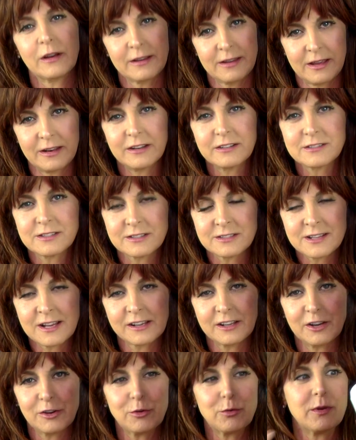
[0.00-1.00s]
again, it's the
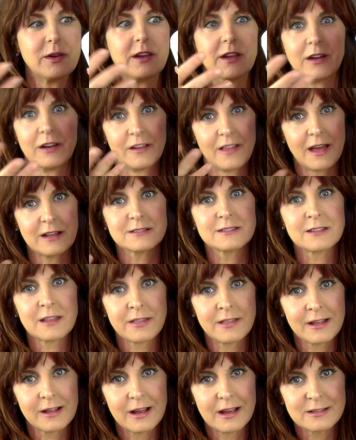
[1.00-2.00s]
second ingredient, and that's the
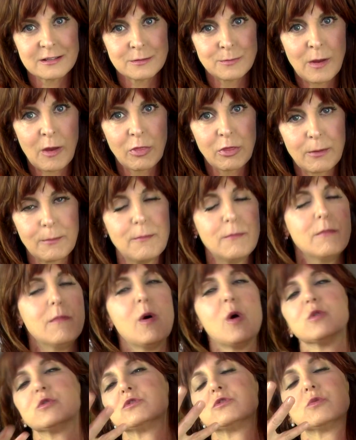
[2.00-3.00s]
thing I smelled the
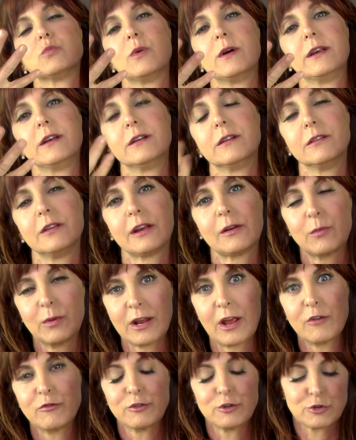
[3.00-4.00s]
most when
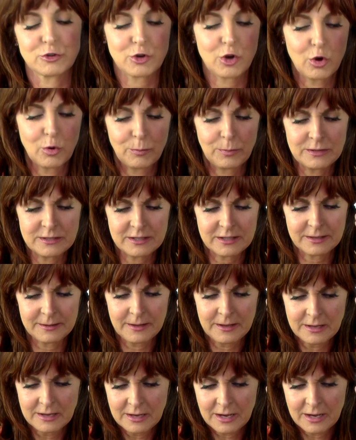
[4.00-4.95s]
I first opened it.